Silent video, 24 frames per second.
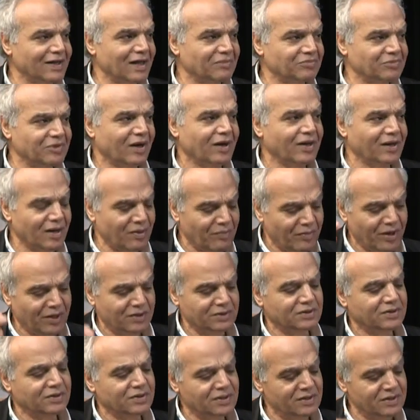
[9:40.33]
I'm talking
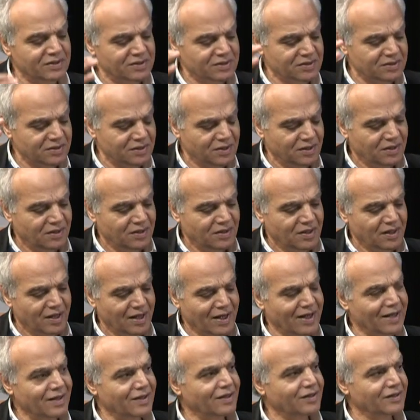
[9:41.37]
about his
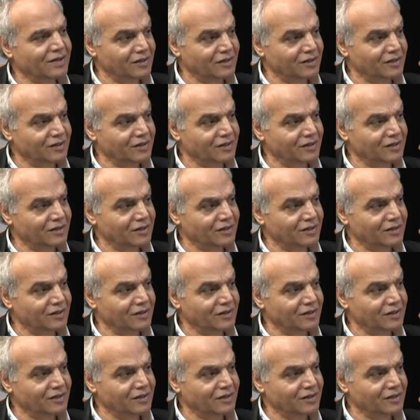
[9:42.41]
result as